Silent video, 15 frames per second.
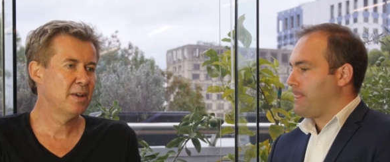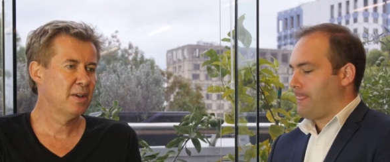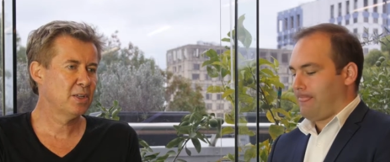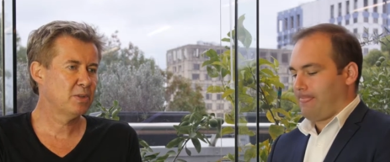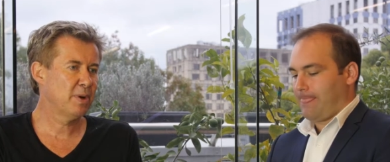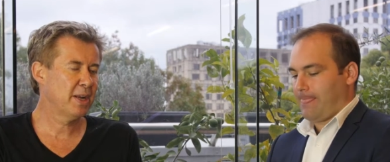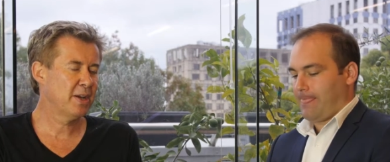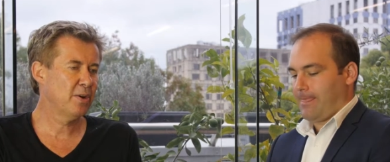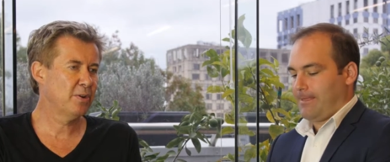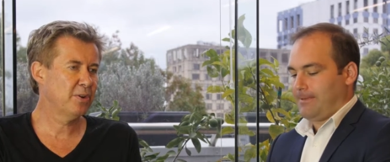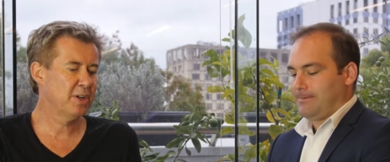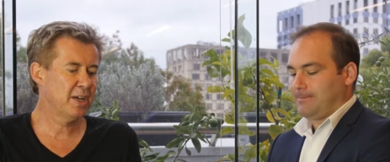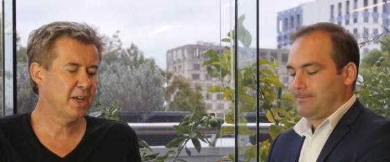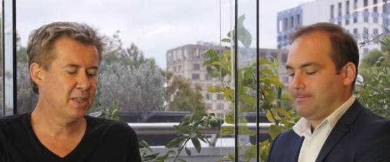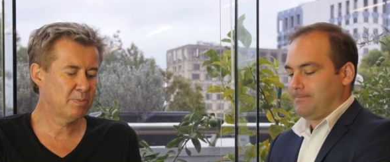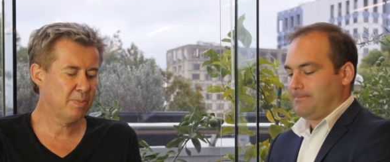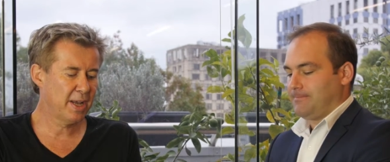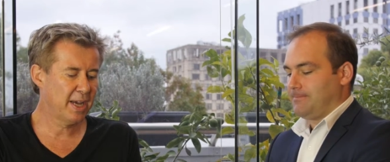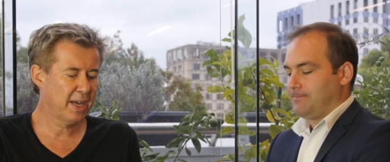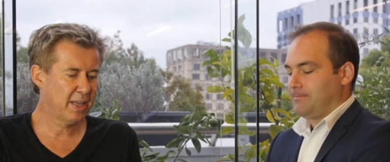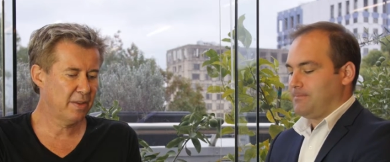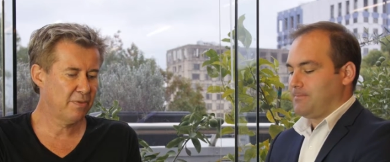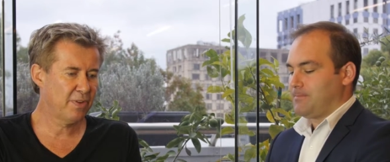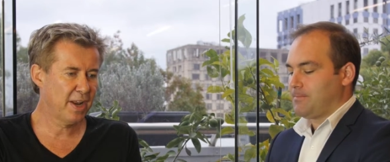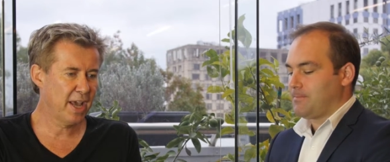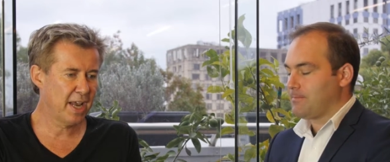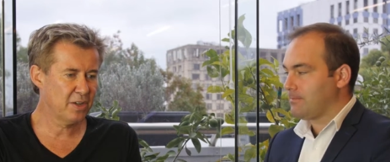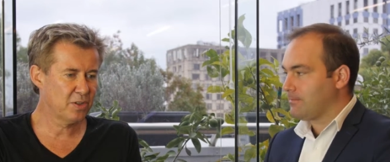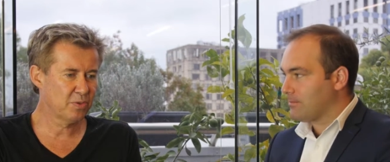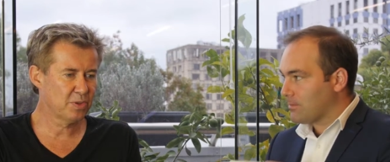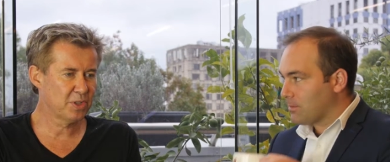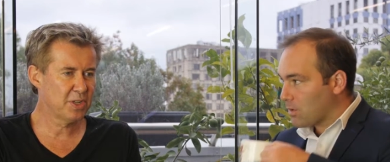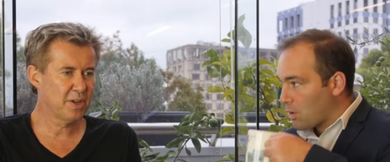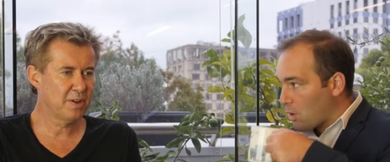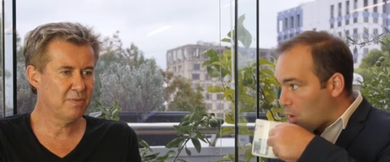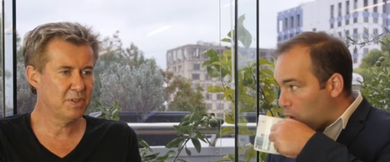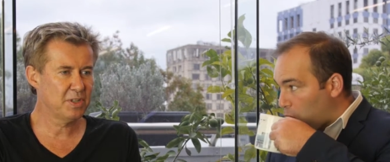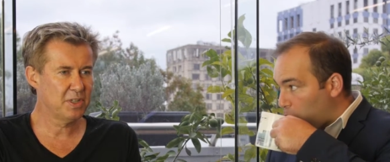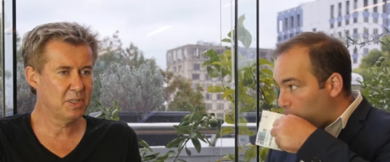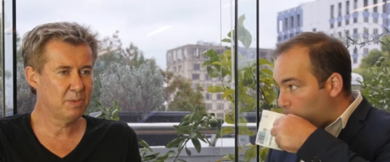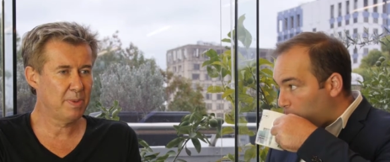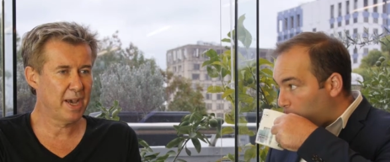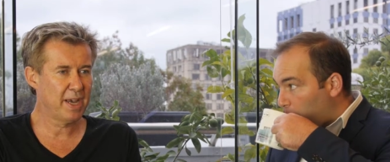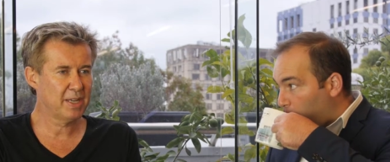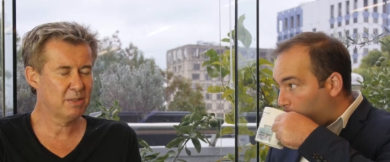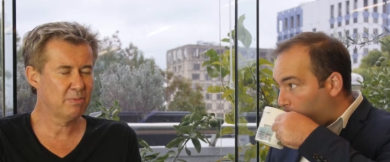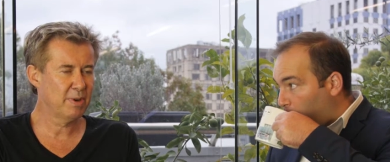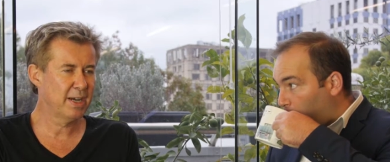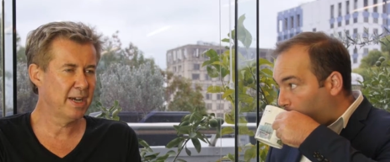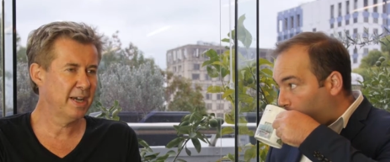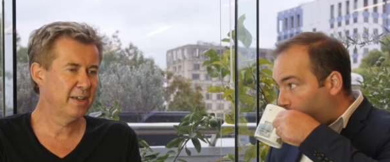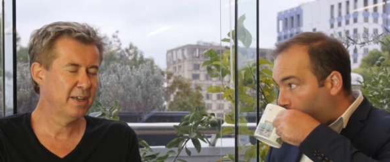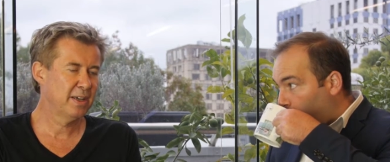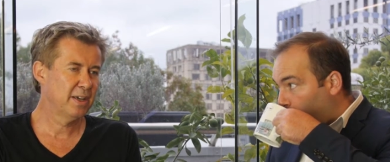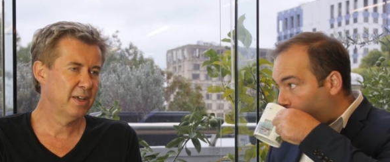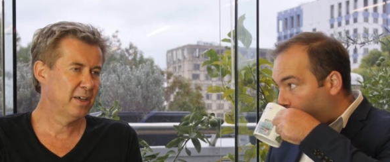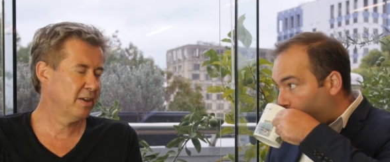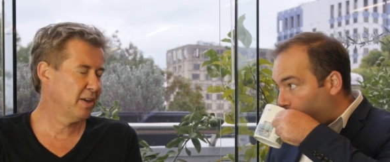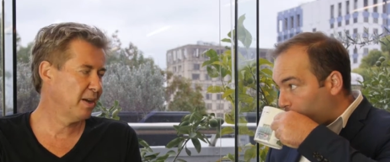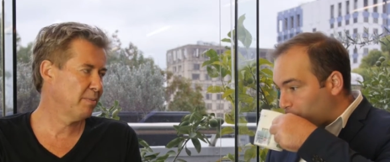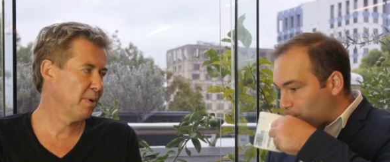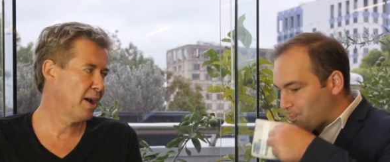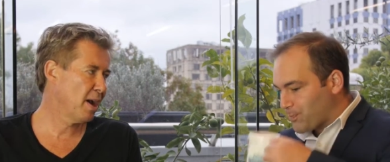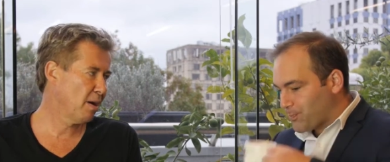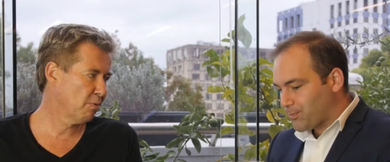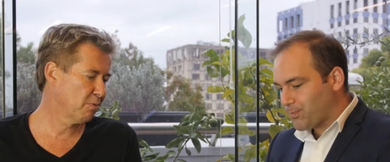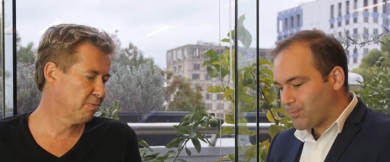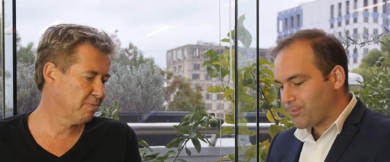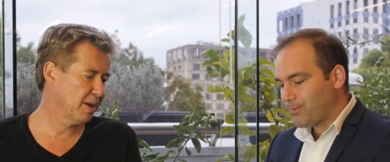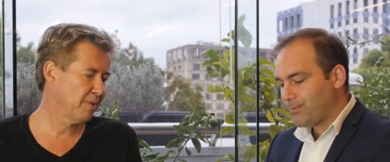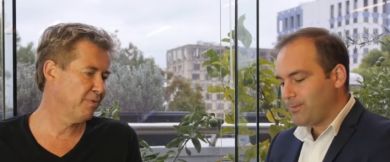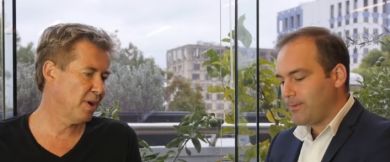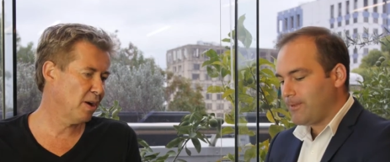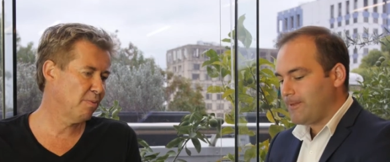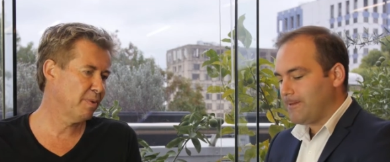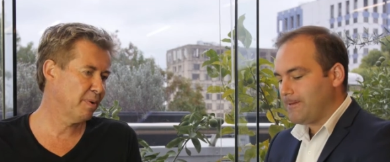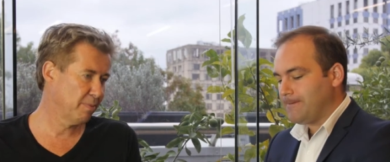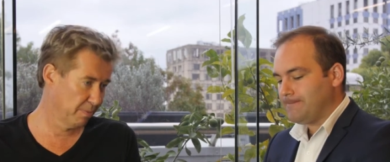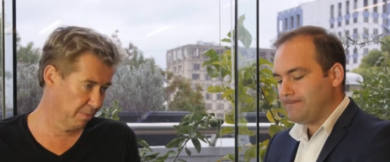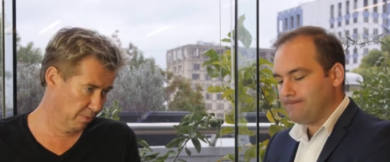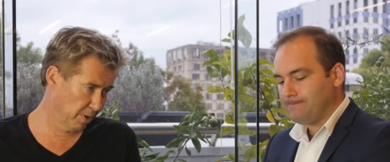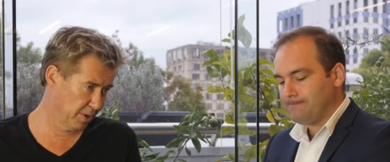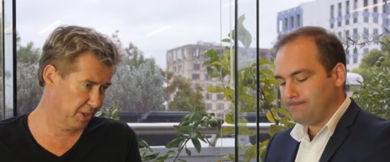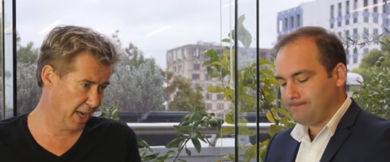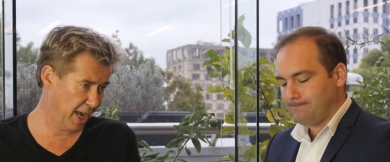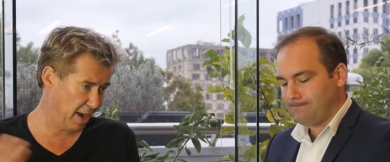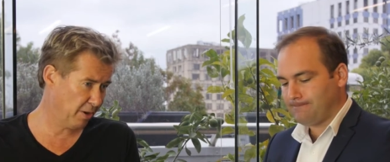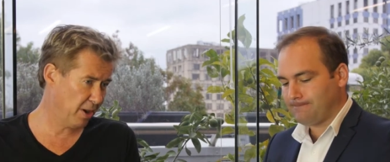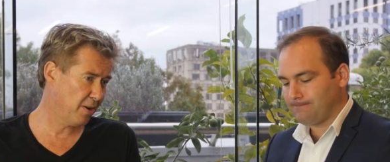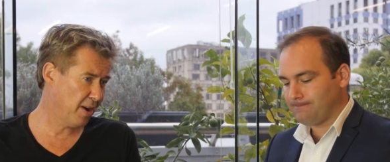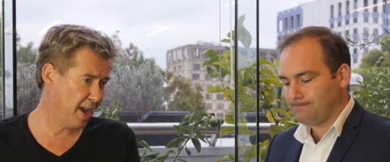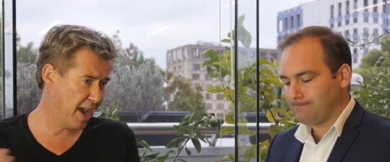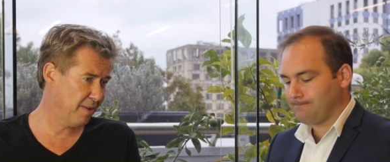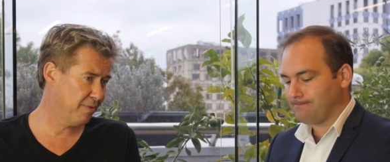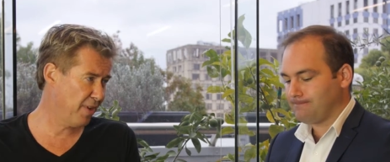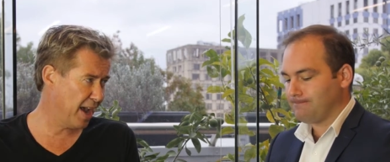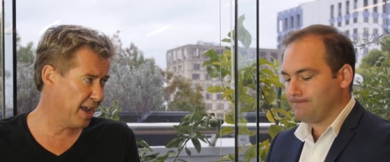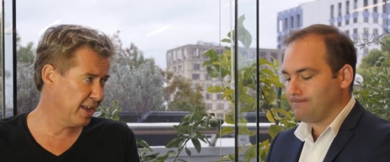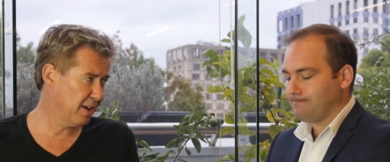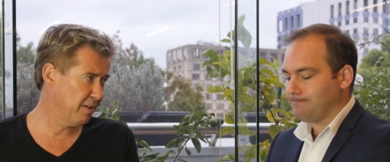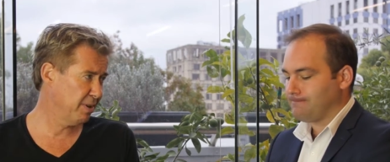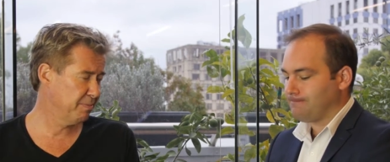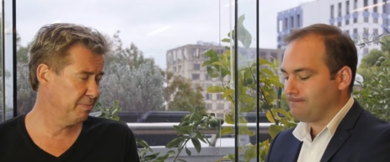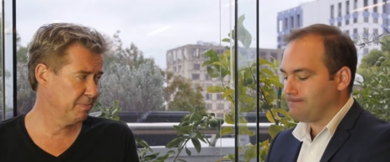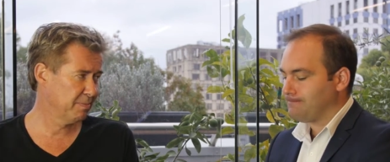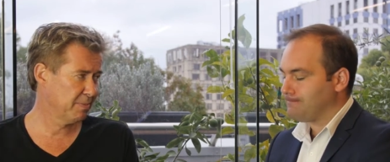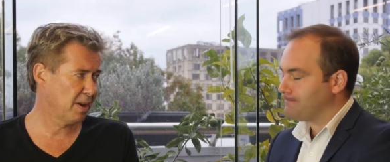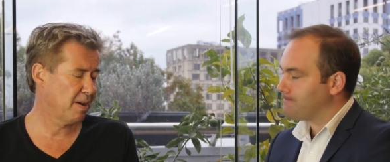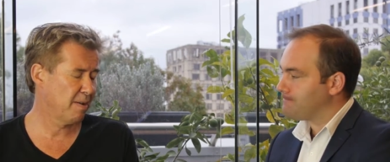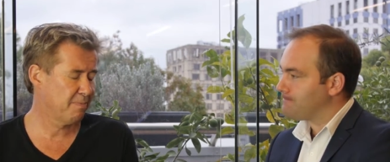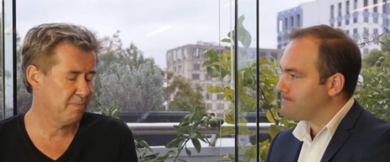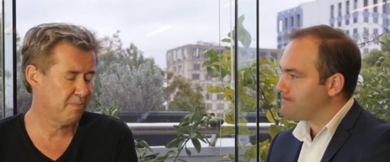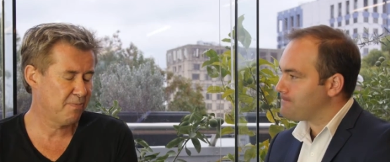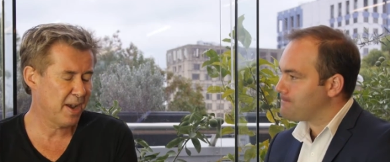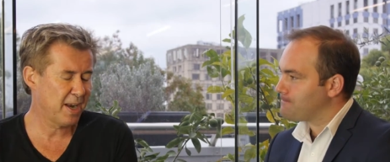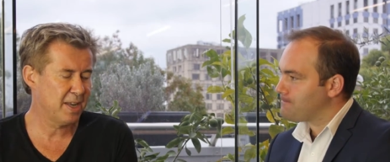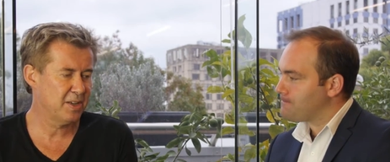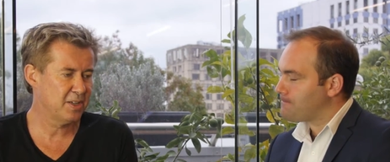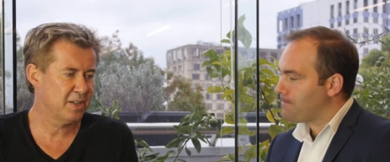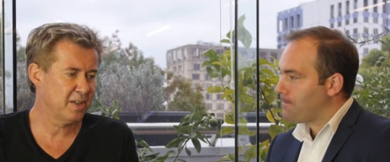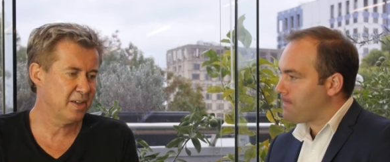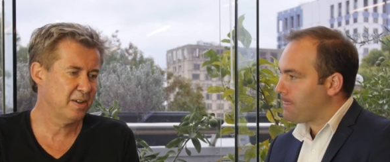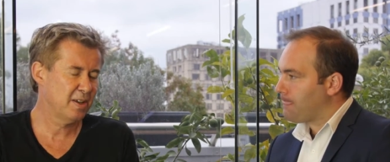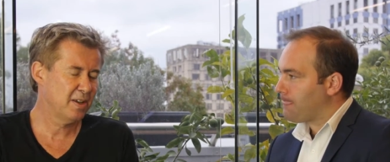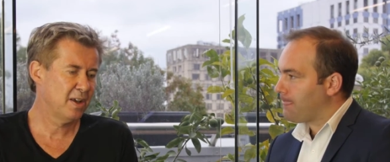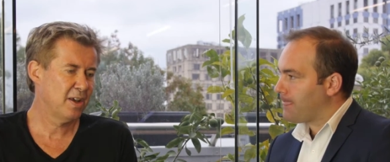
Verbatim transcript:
Speaker 1: 20 odd years playing in the financial services space, where you know my whole involvement was how can I add value, and I fell into